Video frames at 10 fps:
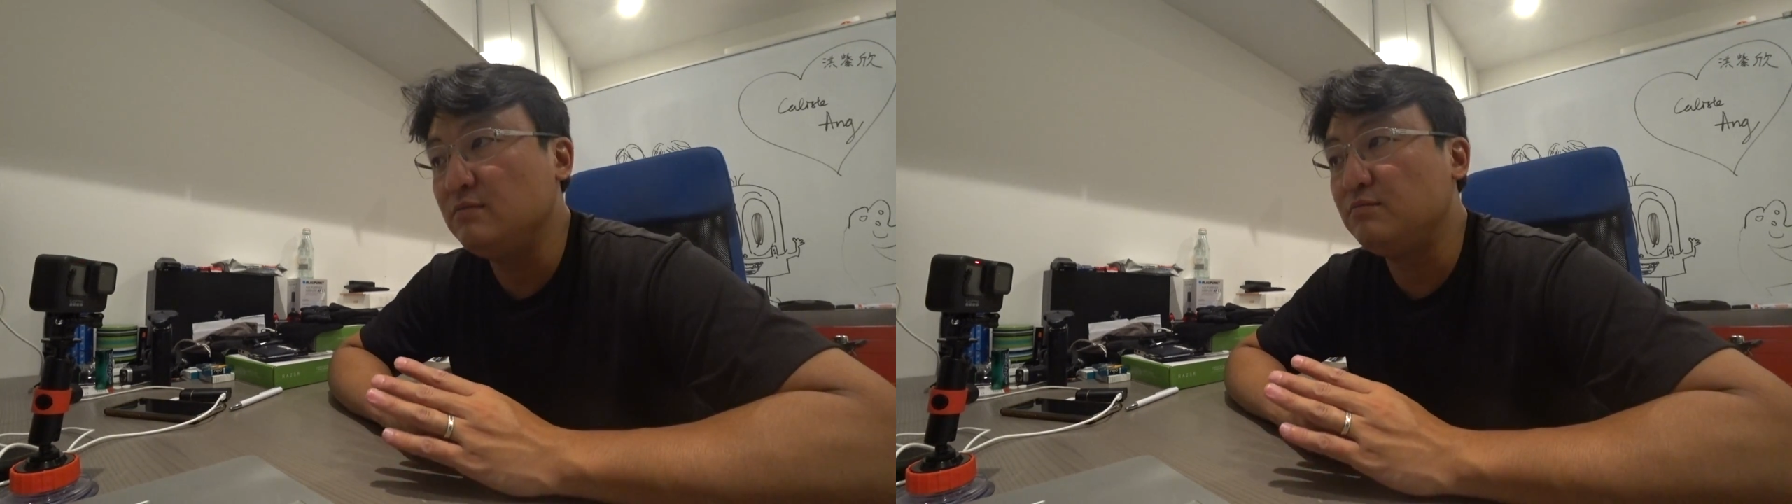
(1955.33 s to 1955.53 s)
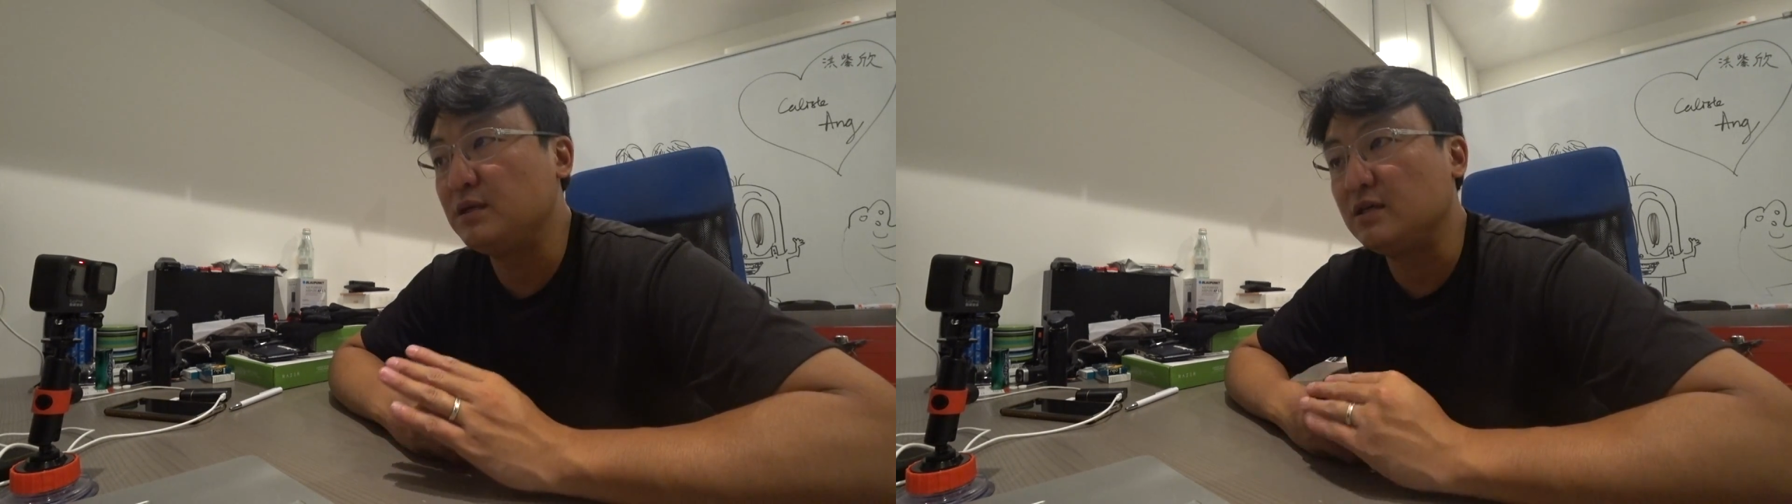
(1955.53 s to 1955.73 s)

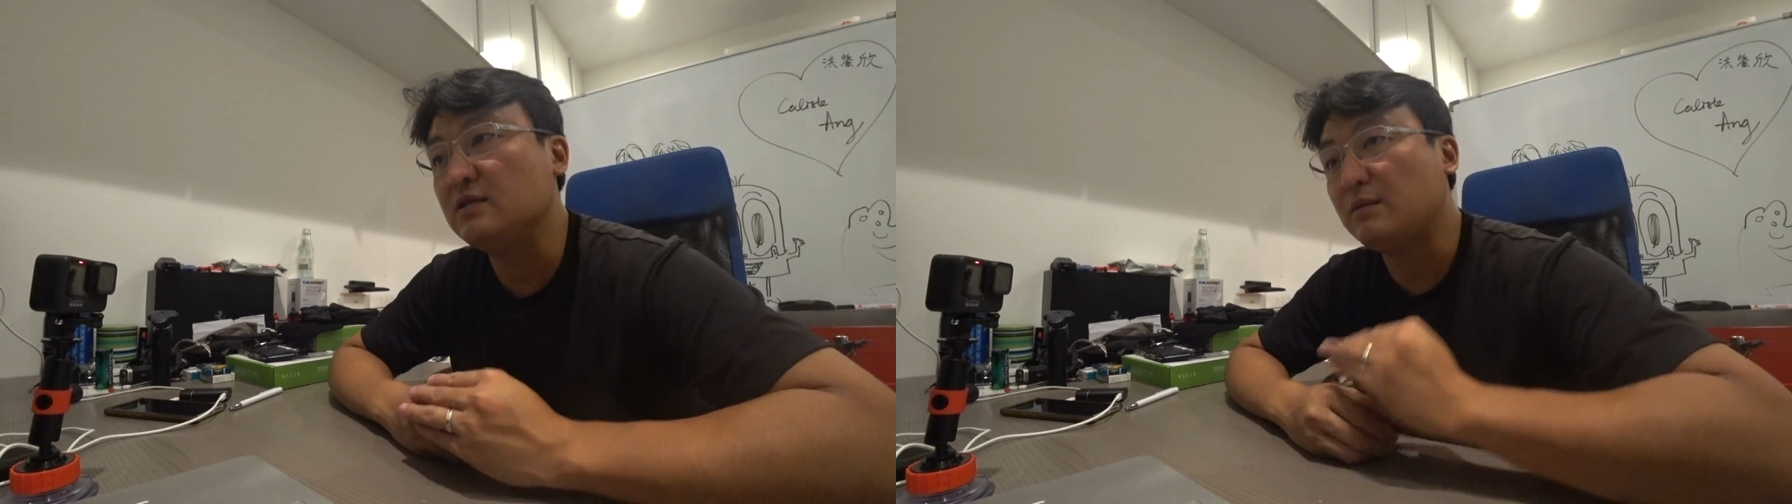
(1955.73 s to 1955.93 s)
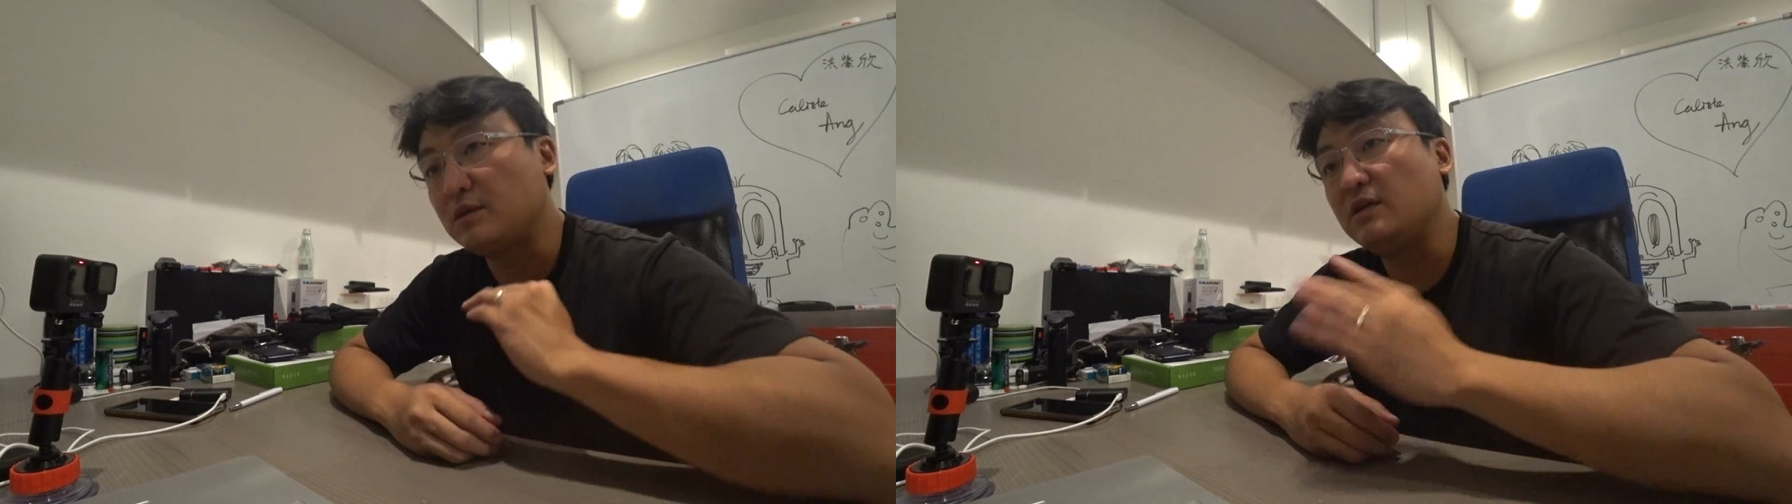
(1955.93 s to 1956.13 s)
because
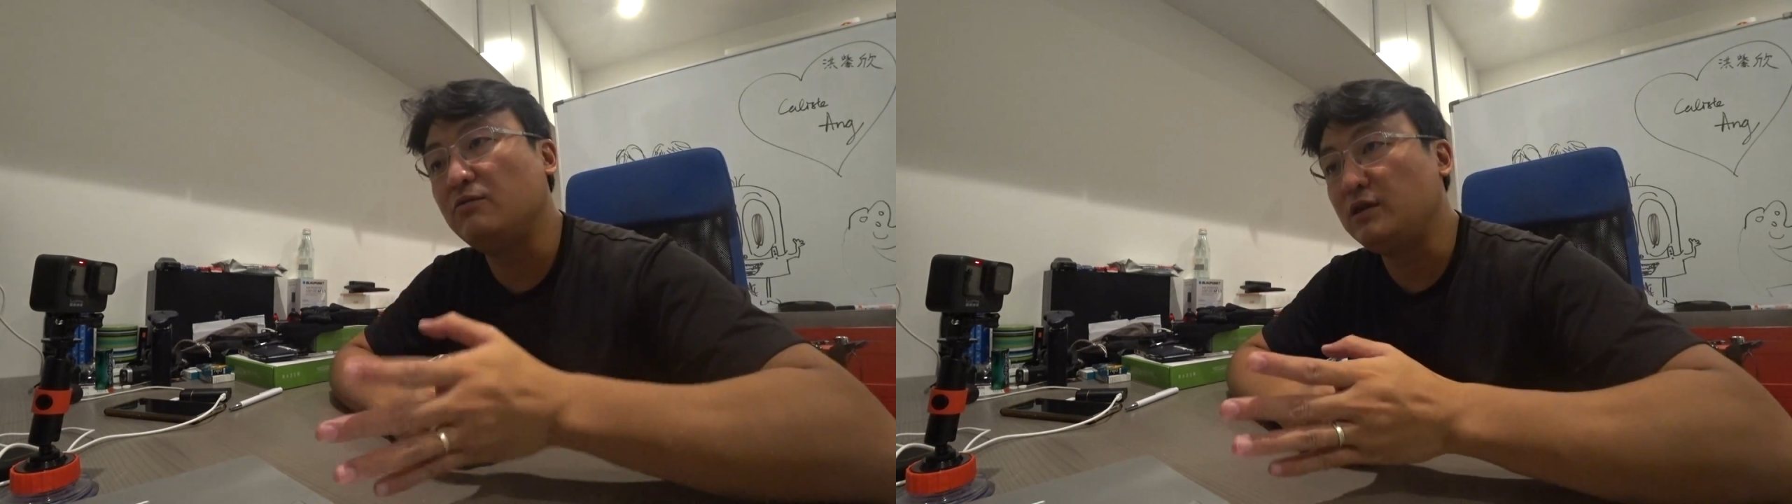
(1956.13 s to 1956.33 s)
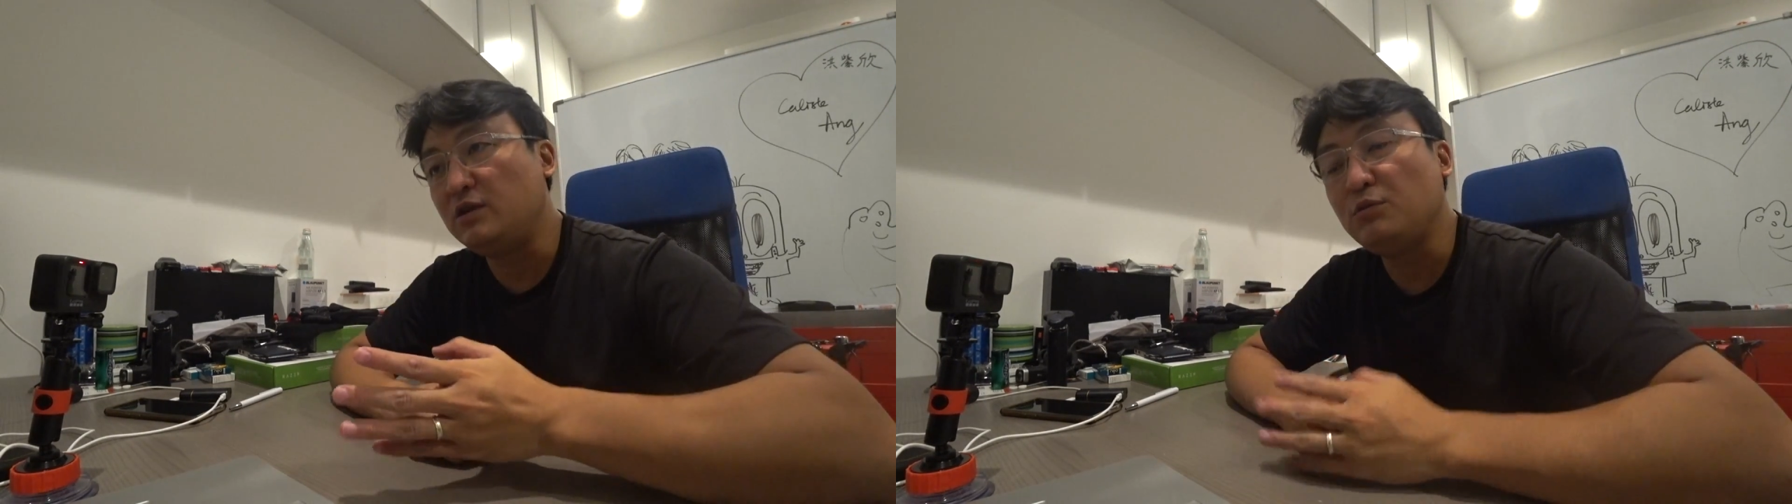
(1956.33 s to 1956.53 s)
I'm gonna
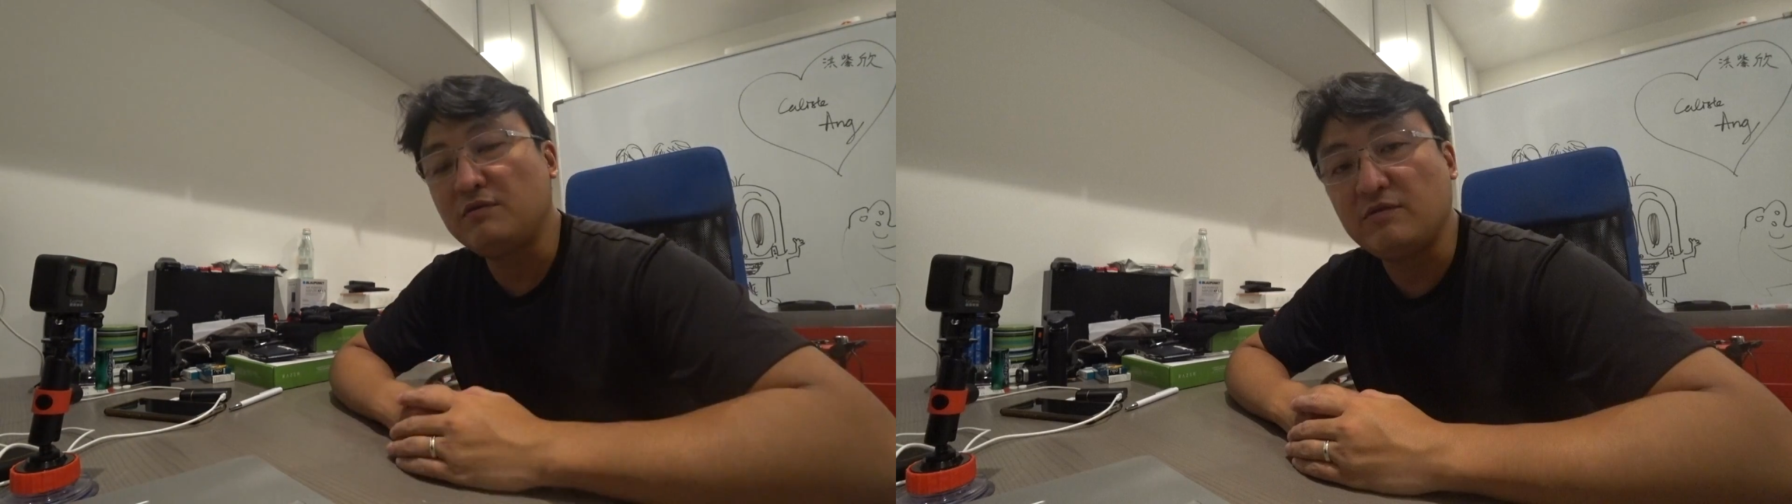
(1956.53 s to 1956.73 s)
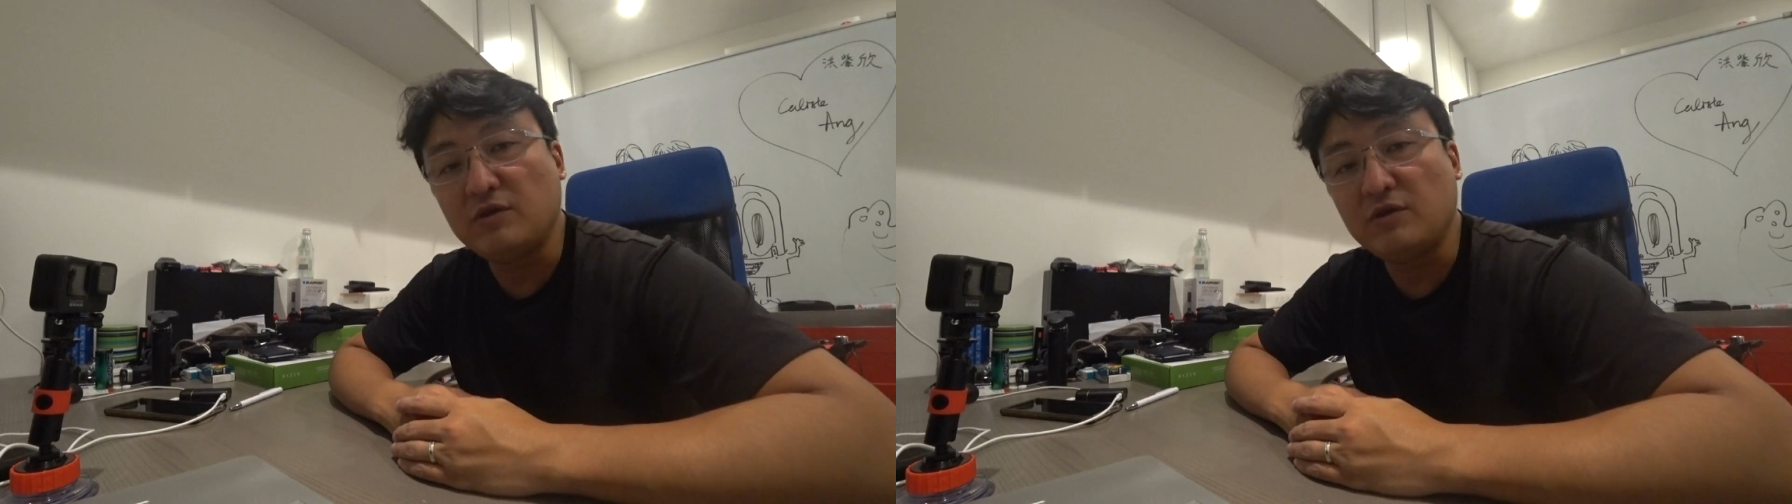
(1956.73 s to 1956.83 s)
renew with